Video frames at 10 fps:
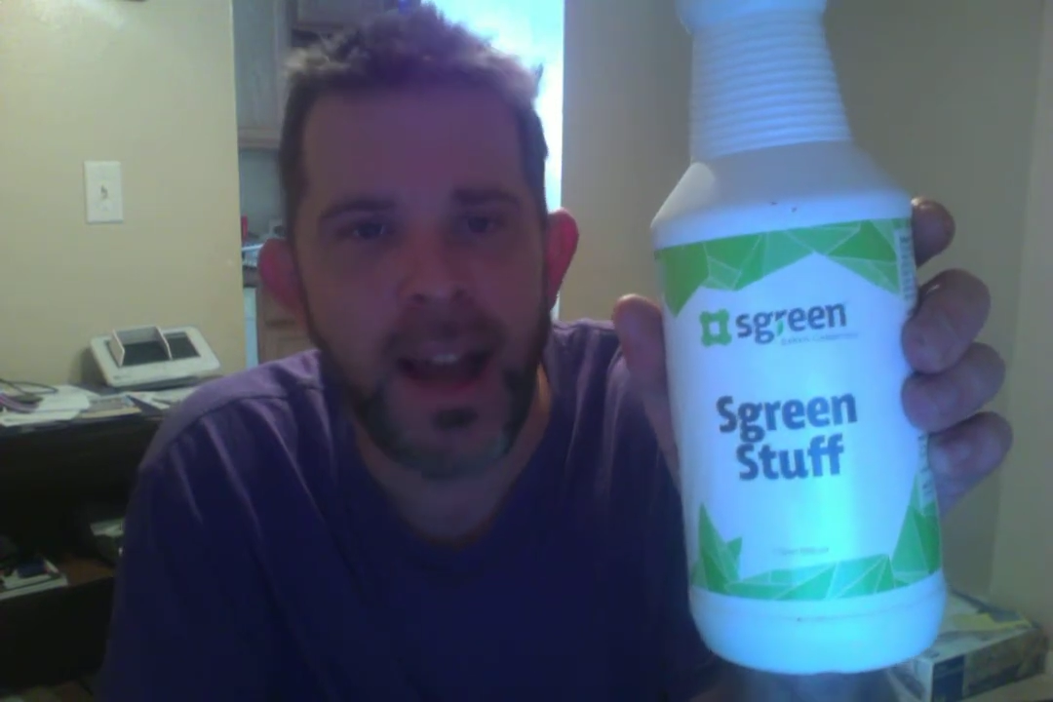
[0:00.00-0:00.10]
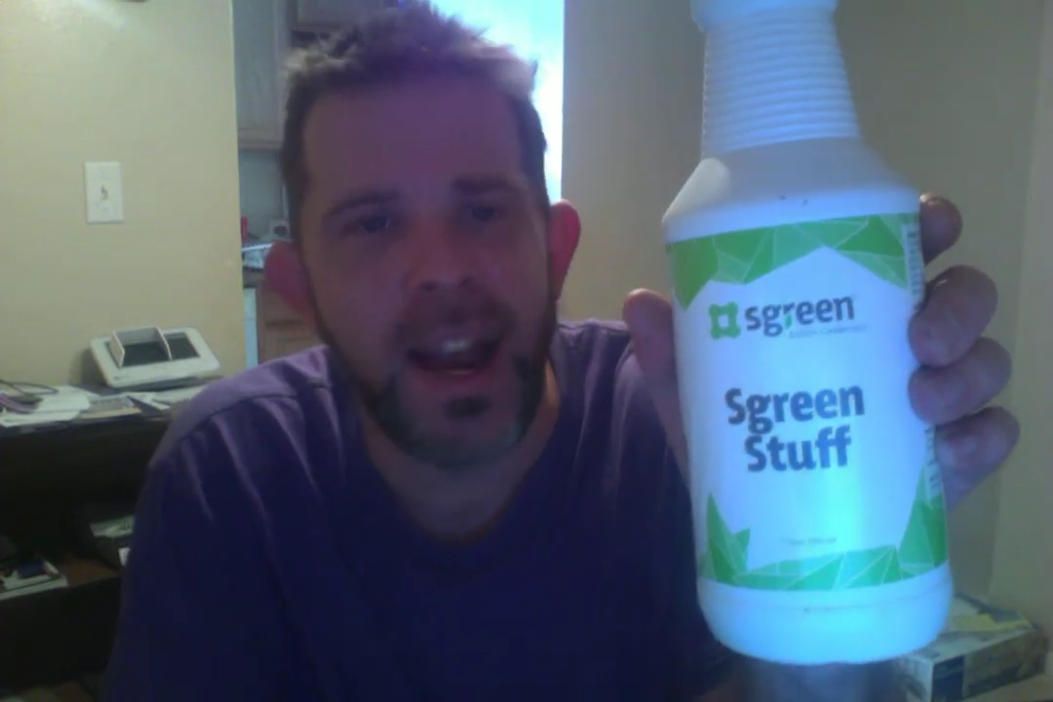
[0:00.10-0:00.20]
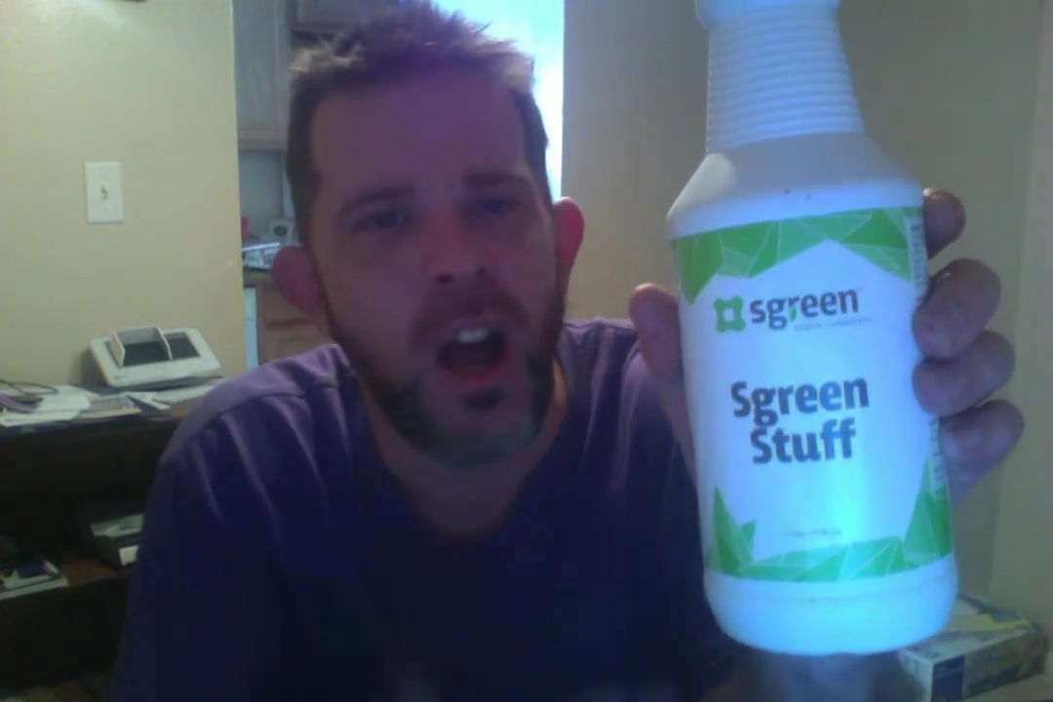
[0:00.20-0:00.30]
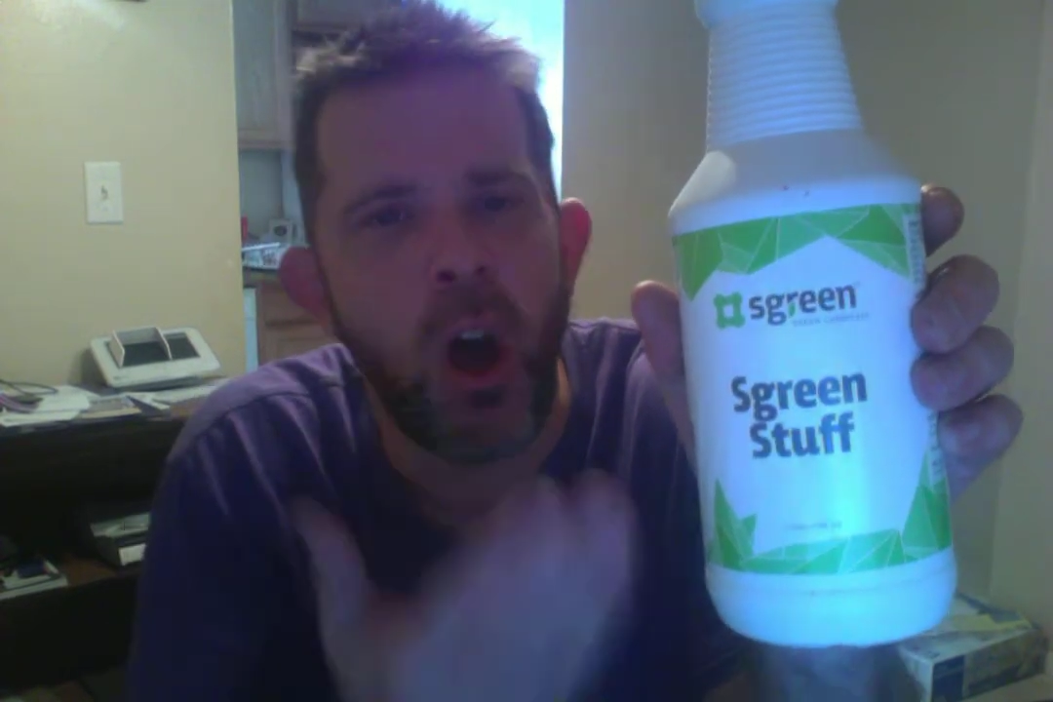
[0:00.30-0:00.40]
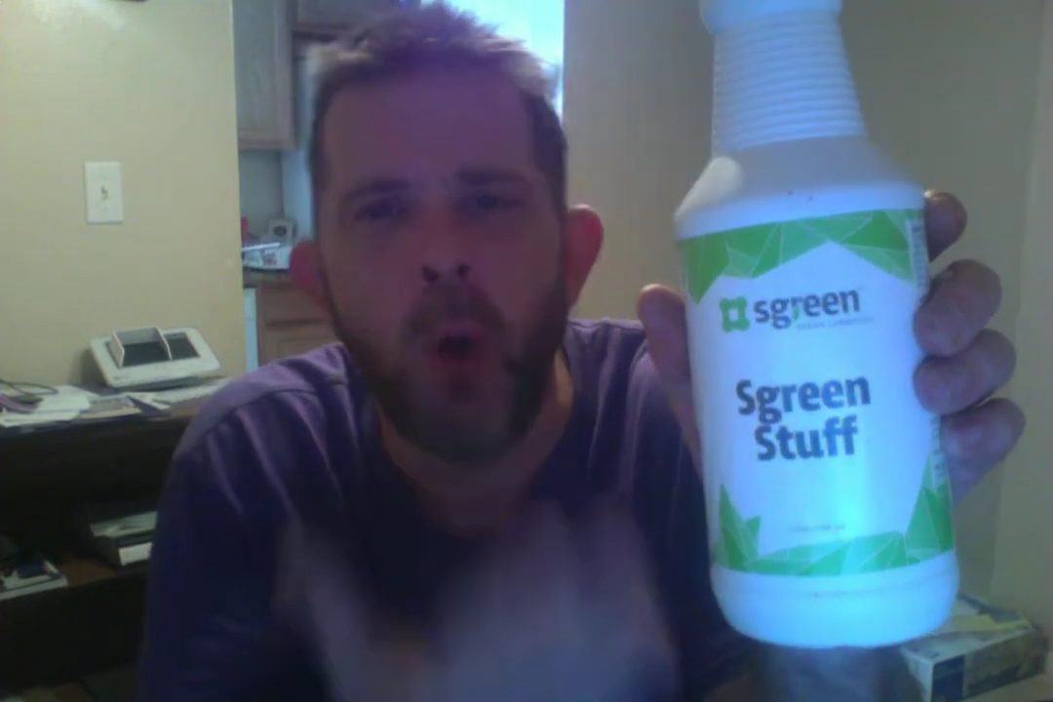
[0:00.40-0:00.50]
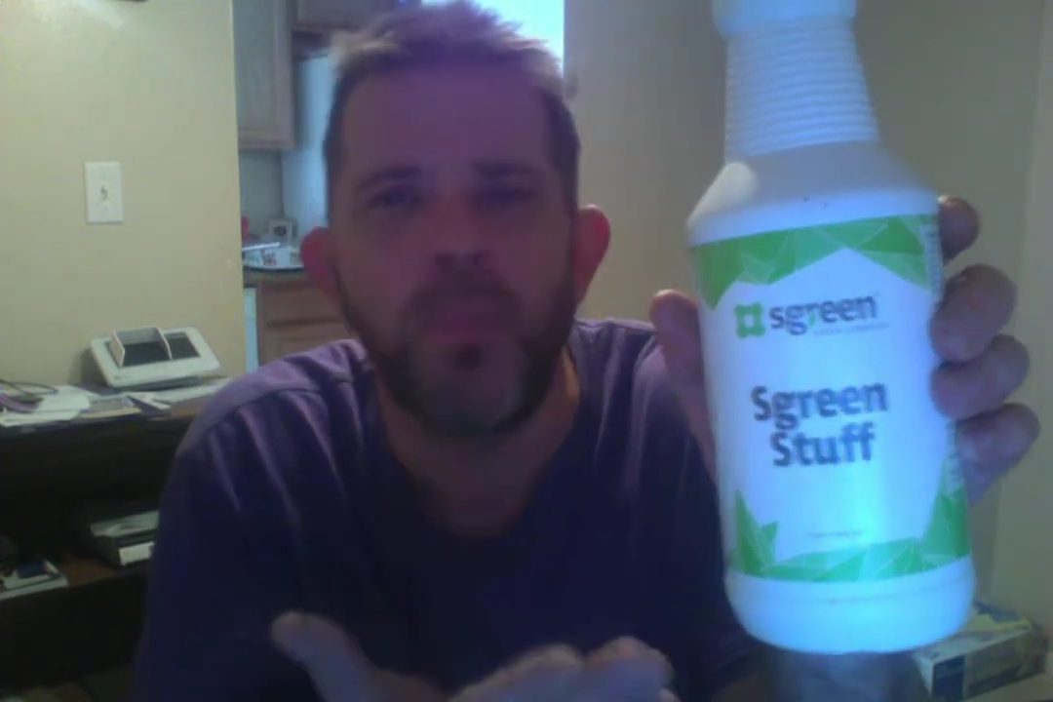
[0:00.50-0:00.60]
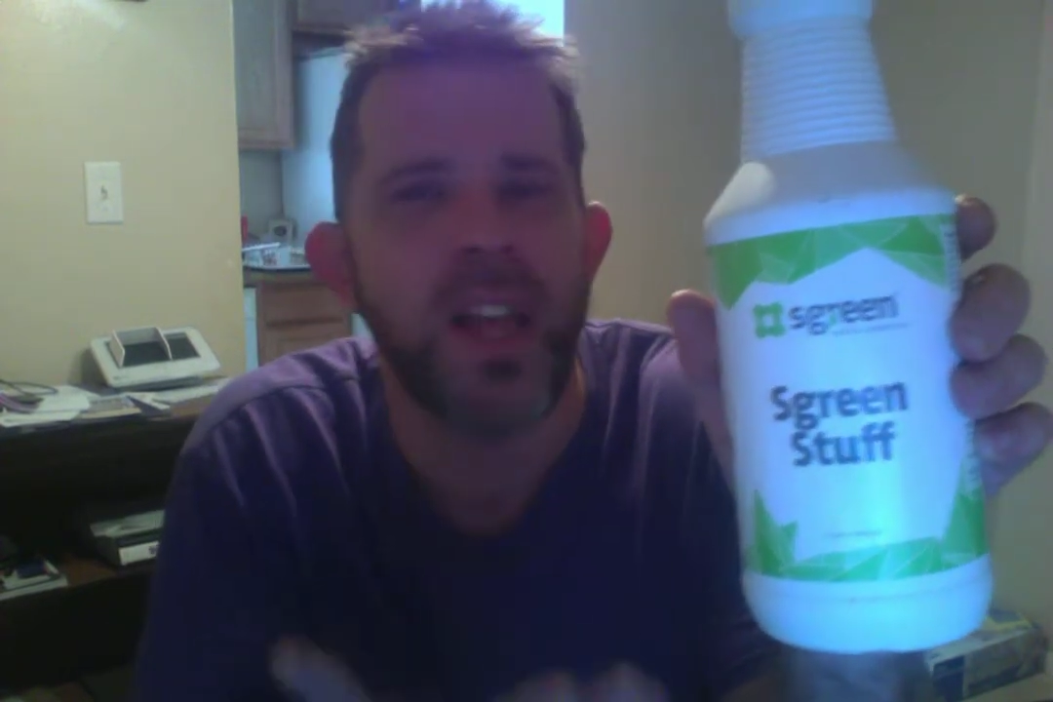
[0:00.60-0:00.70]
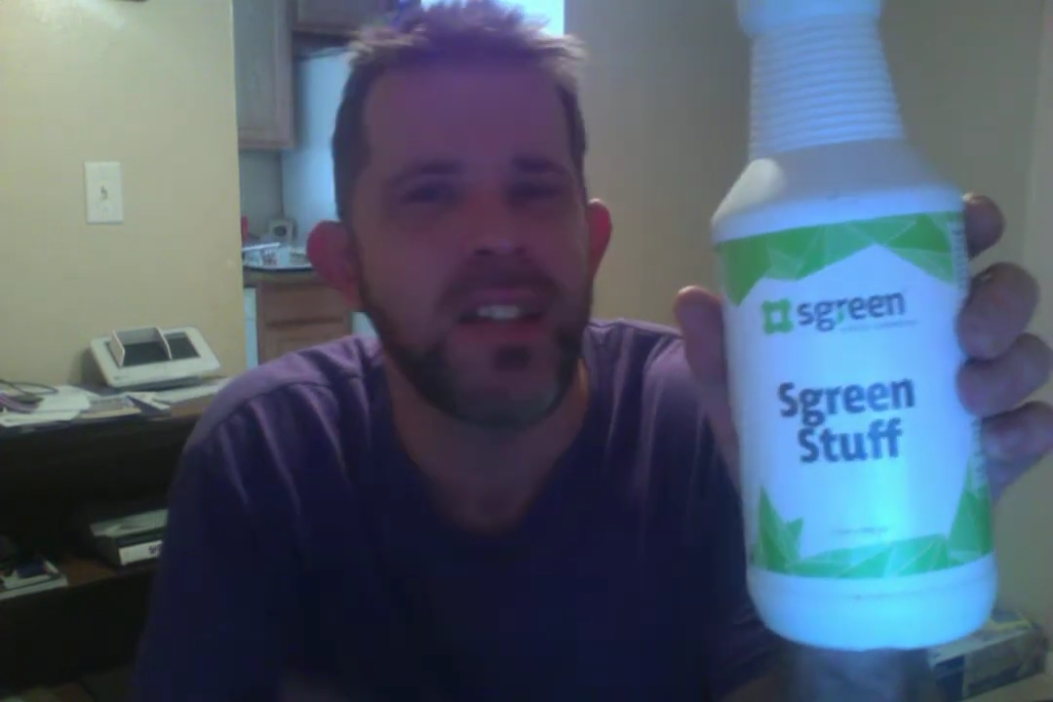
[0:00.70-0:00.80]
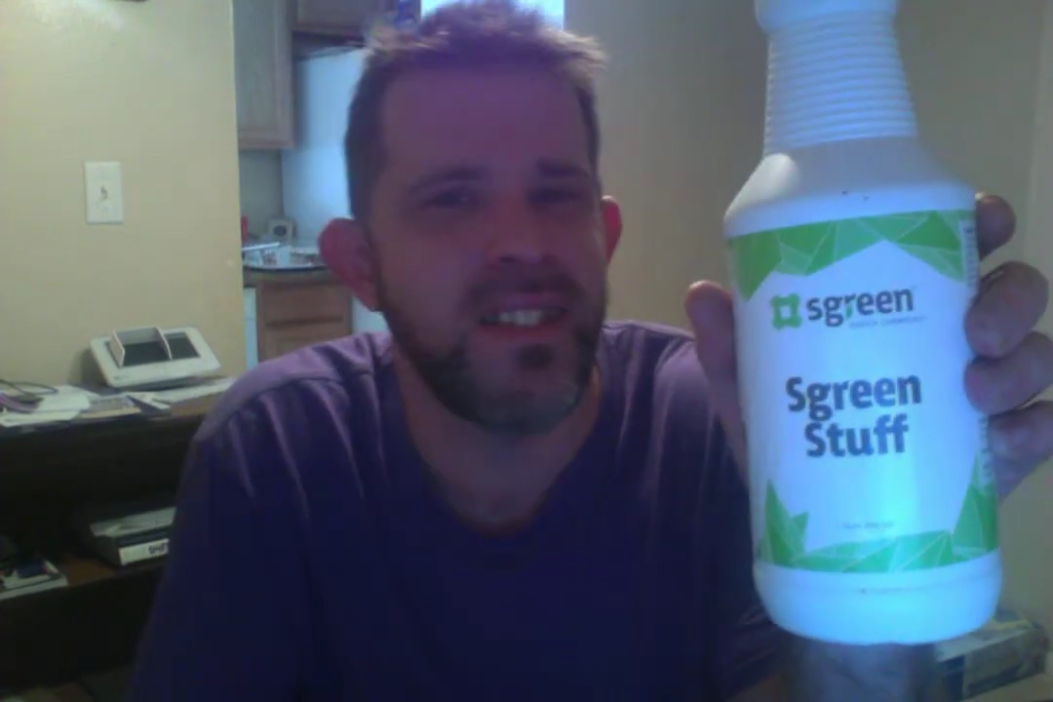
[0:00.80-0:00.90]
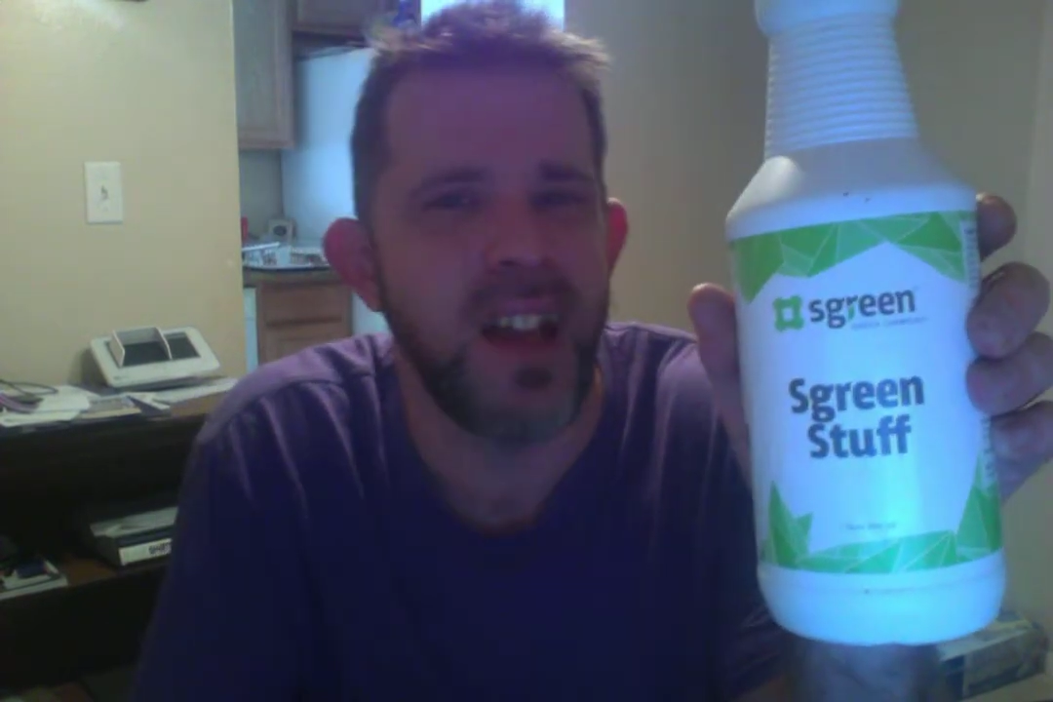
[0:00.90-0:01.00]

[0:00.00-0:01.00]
And I hope that's